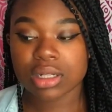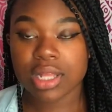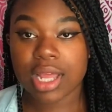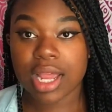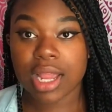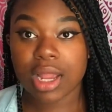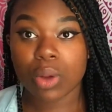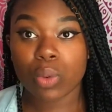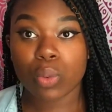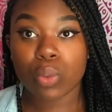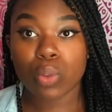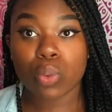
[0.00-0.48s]

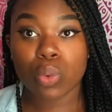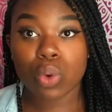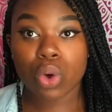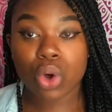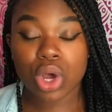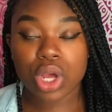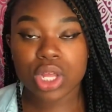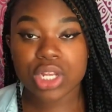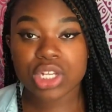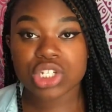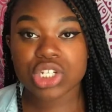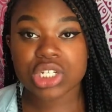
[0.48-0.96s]
Like,
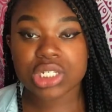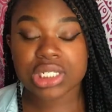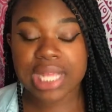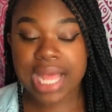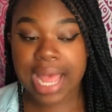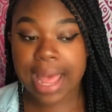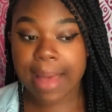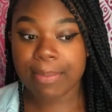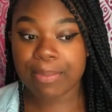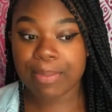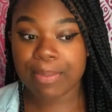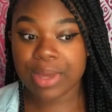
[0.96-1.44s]
what just
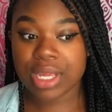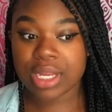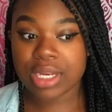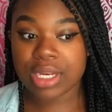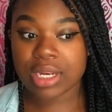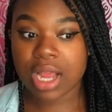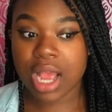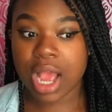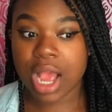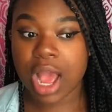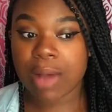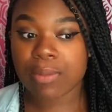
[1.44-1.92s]
happened?
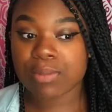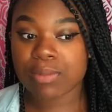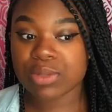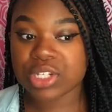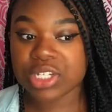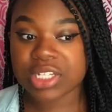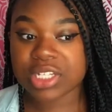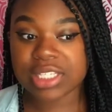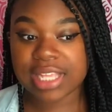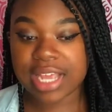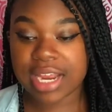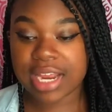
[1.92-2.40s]
I'm
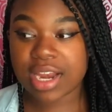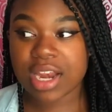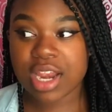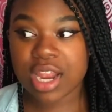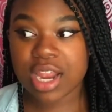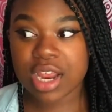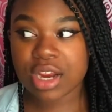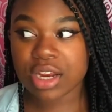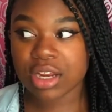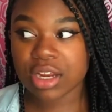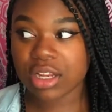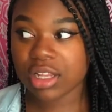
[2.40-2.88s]
just standing
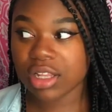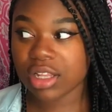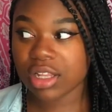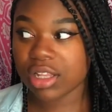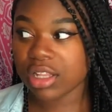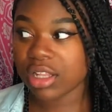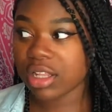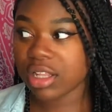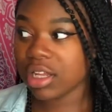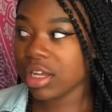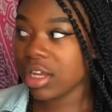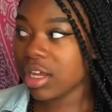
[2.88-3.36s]
there
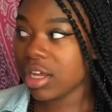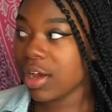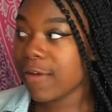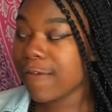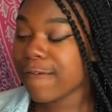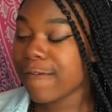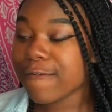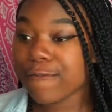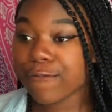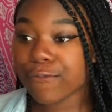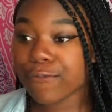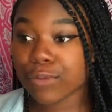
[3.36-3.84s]

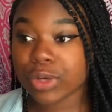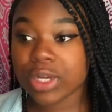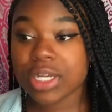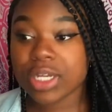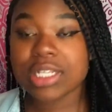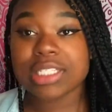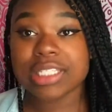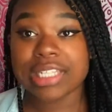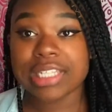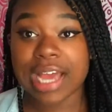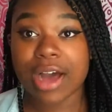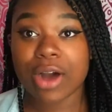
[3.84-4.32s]

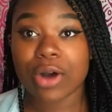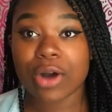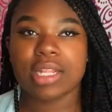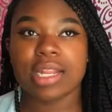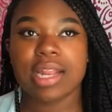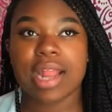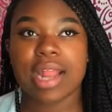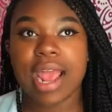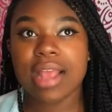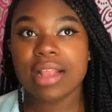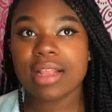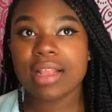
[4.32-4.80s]
freaked out.
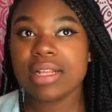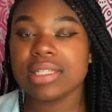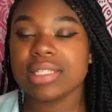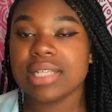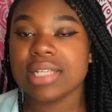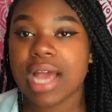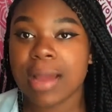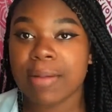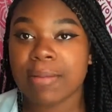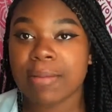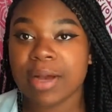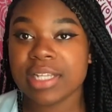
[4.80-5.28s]
And at this
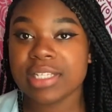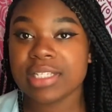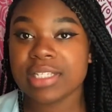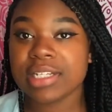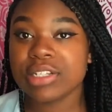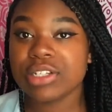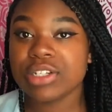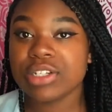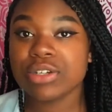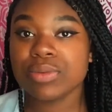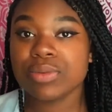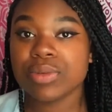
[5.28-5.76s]
time, my
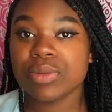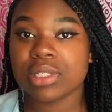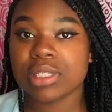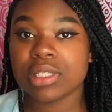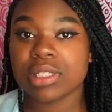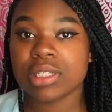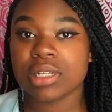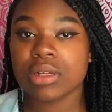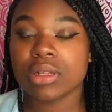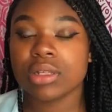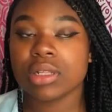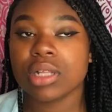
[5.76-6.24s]
sister was
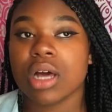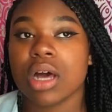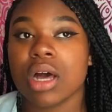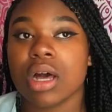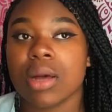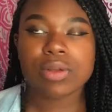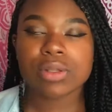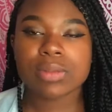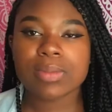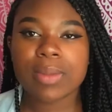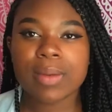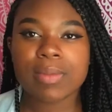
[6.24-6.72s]
still
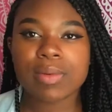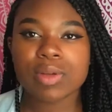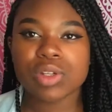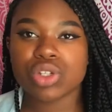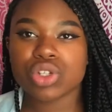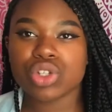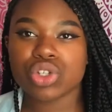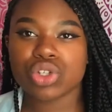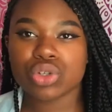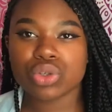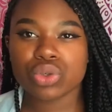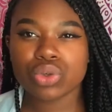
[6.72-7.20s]
up. It was maybe
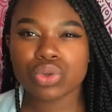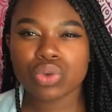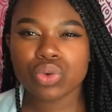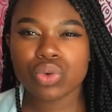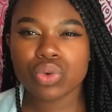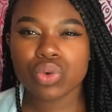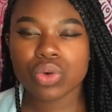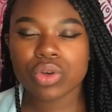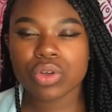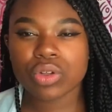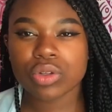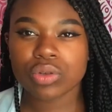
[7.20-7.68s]

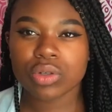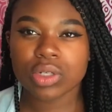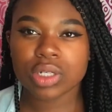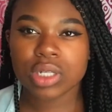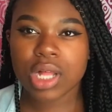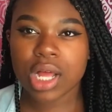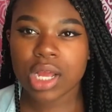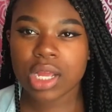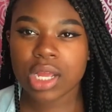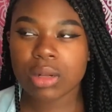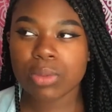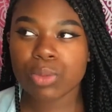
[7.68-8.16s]
2 or 3
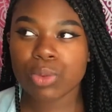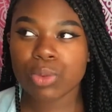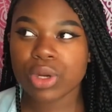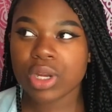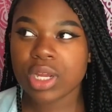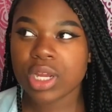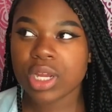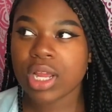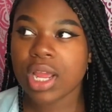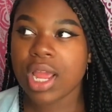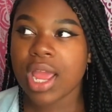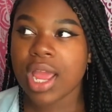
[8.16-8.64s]
o'clock in the
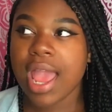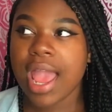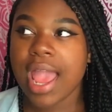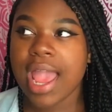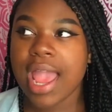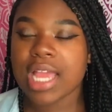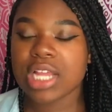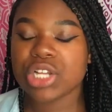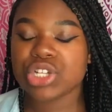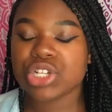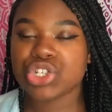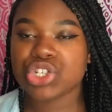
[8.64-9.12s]
morning,
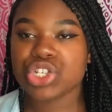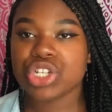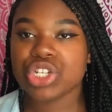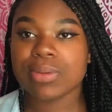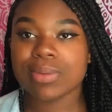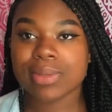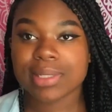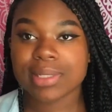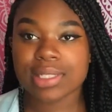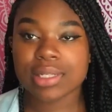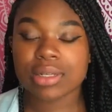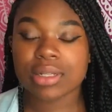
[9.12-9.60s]
and
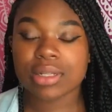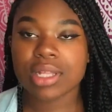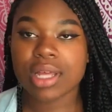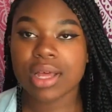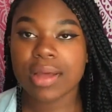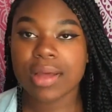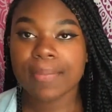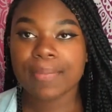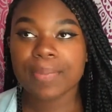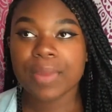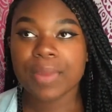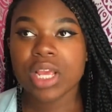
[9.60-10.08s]
she was still
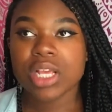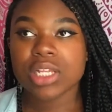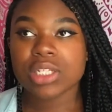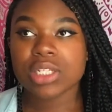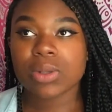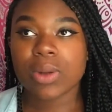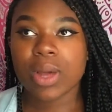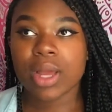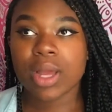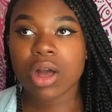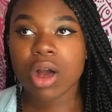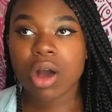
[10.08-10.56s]
up.
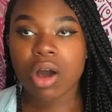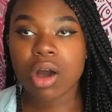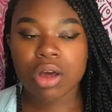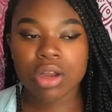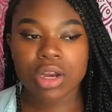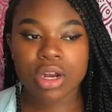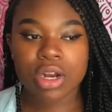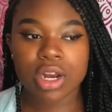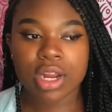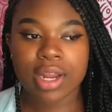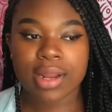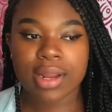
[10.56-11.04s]
So I
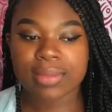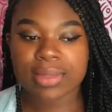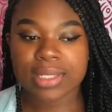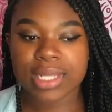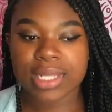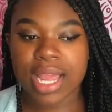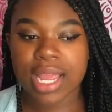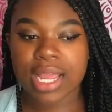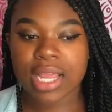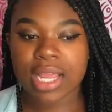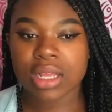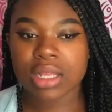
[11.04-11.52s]
called her and I was
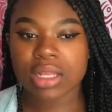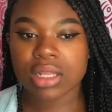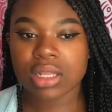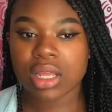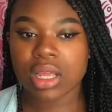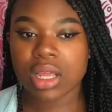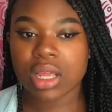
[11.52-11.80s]
like,